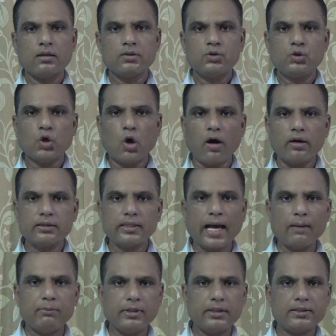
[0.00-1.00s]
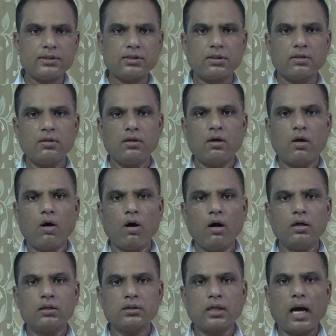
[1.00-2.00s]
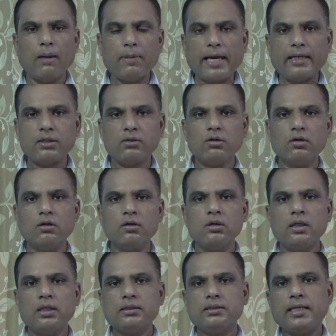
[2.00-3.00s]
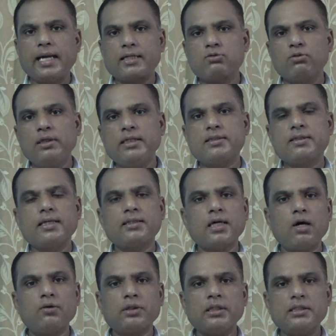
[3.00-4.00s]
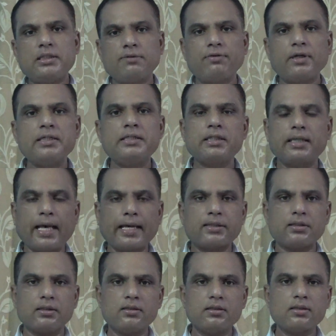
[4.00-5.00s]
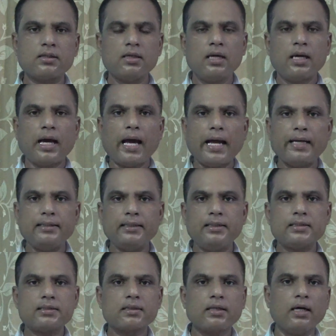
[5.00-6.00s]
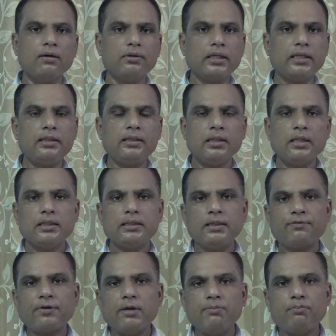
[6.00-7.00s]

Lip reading: John Cabot or Amerigo, they actually set out in different directions and they discovered different